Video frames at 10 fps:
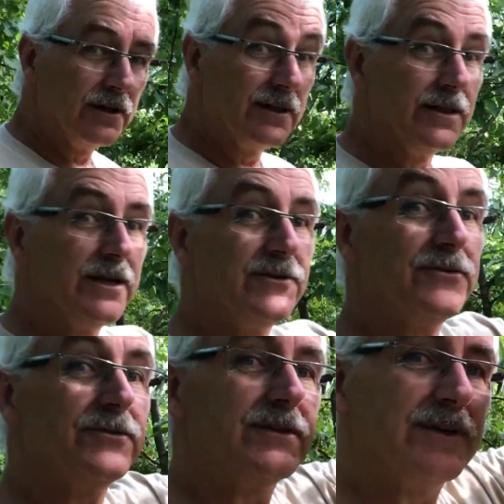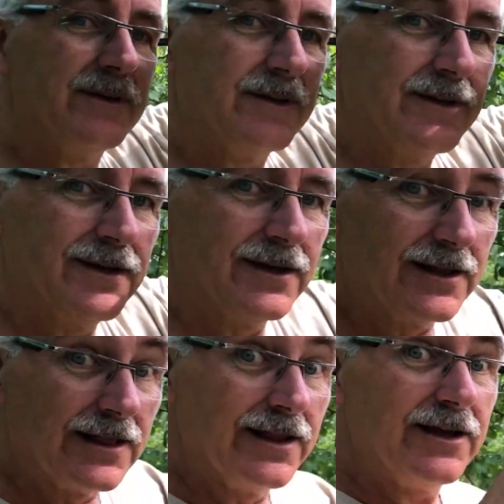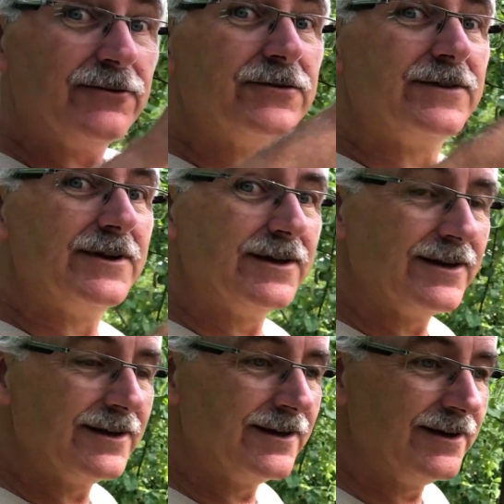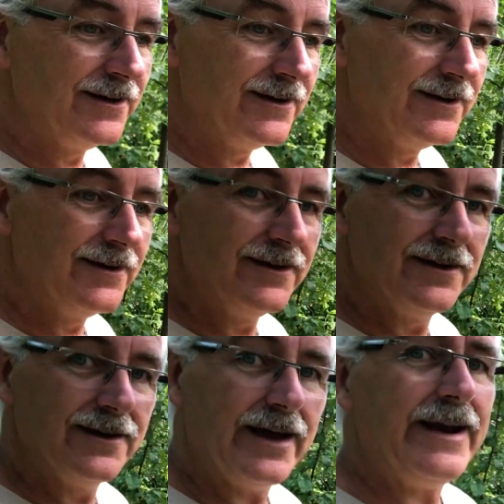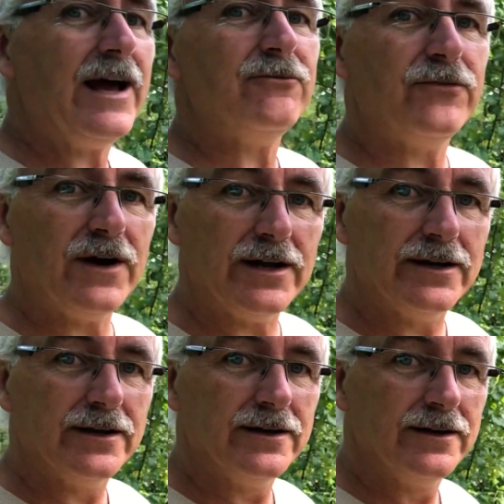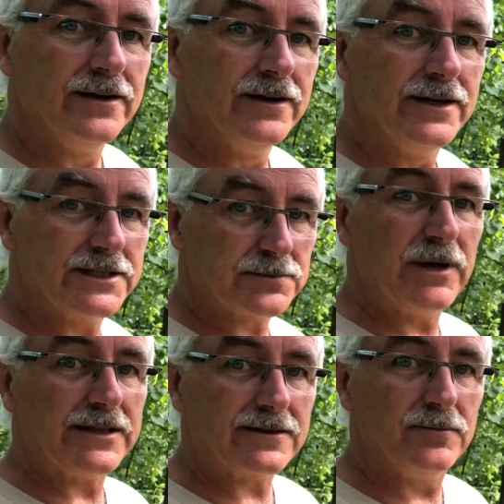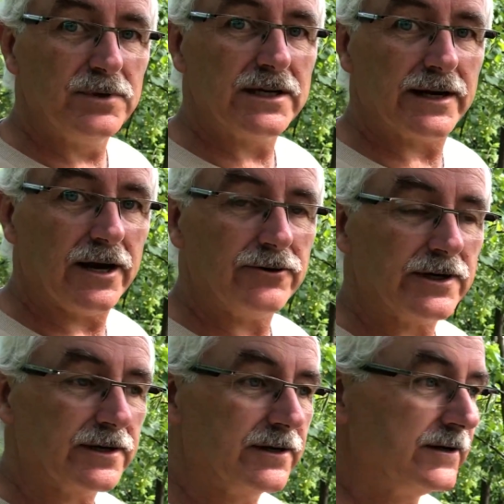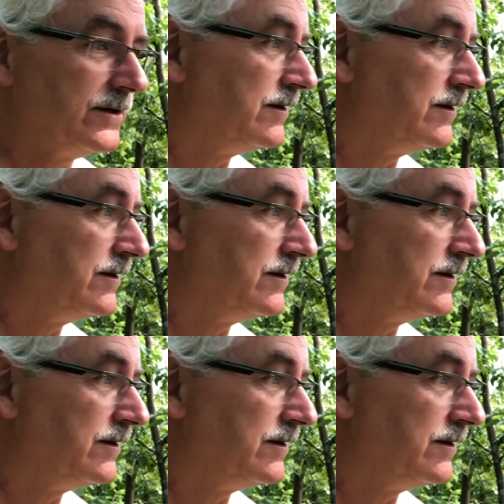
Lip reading: lift, lift, and have fun. It's meant to be an outing.